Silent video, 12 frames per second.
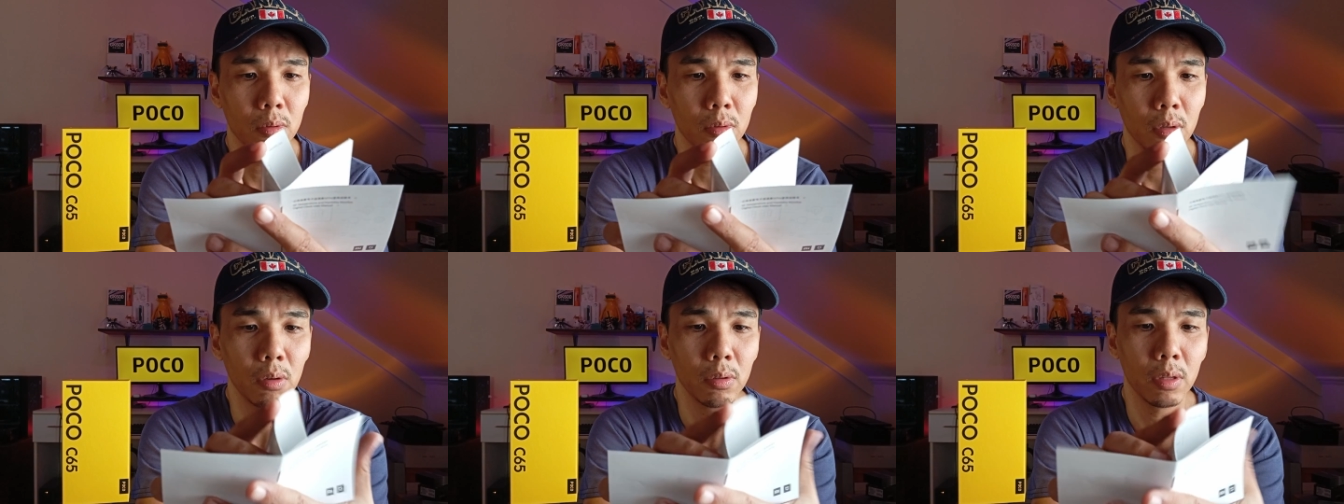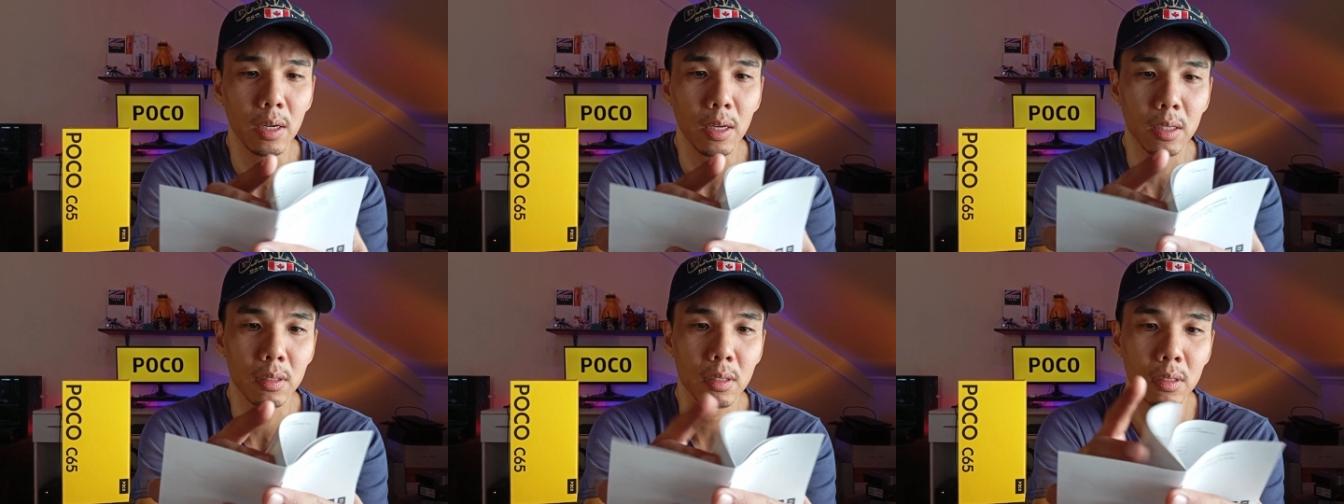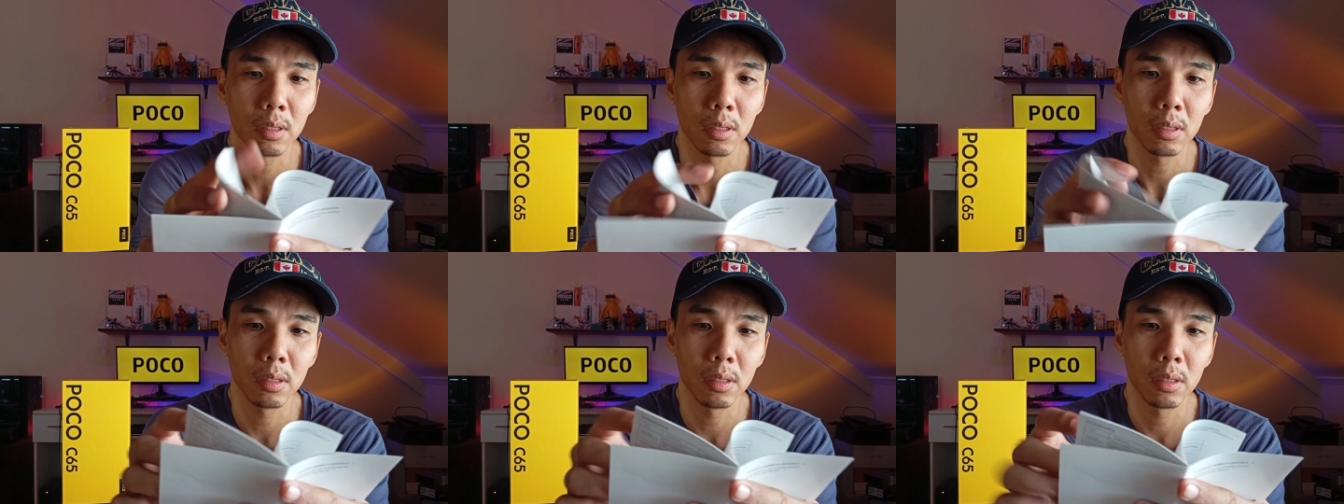Oh, there is.
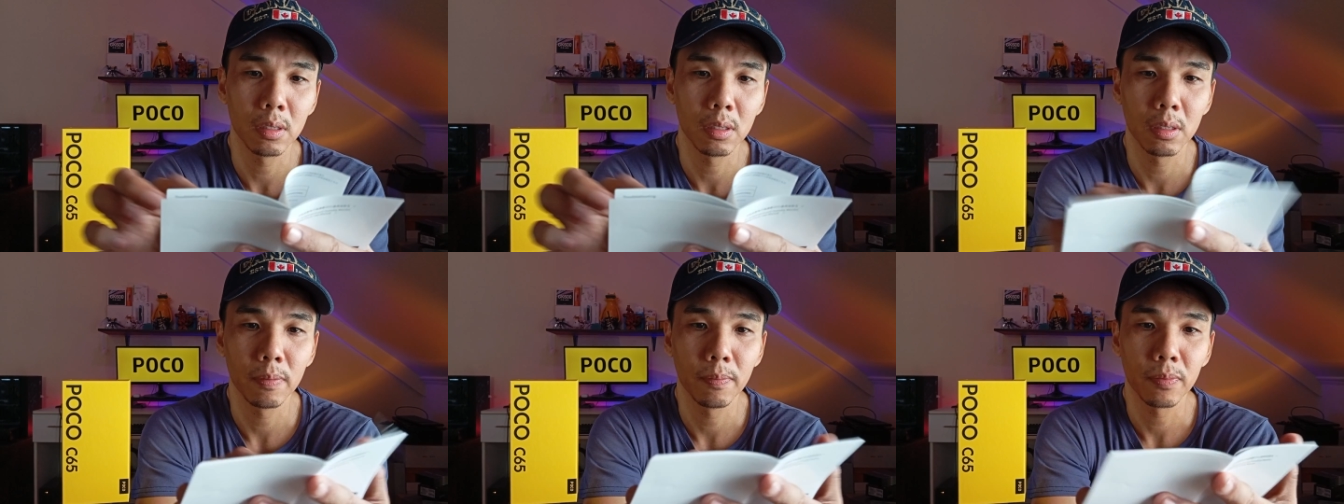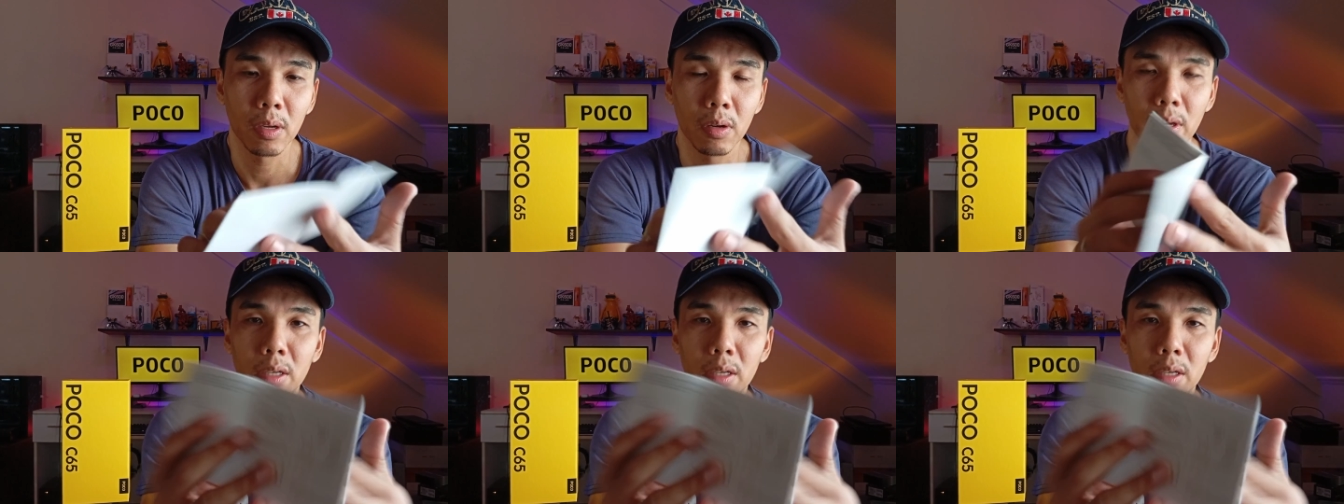Okay,